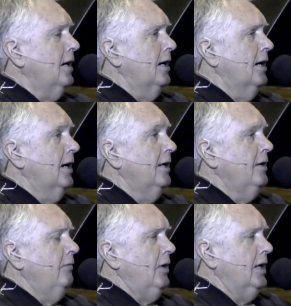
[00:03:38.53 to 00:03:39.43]

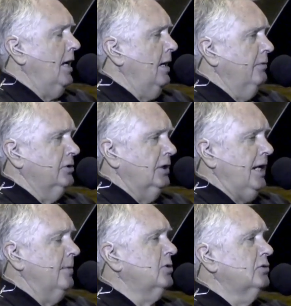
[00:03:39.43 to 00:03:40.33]
I was in
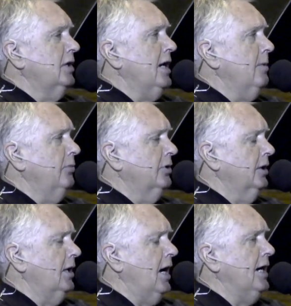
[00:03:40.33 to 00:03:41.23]
Amsterdam with
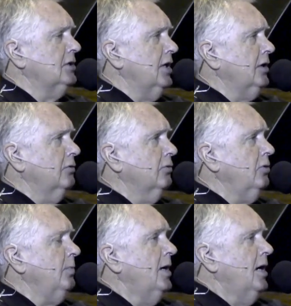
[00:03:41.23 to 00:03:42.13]
a high-tech
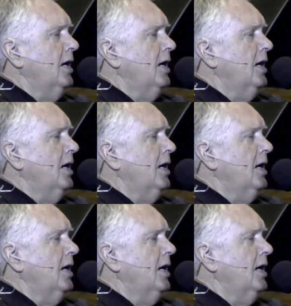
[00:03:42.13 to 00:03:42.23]
group,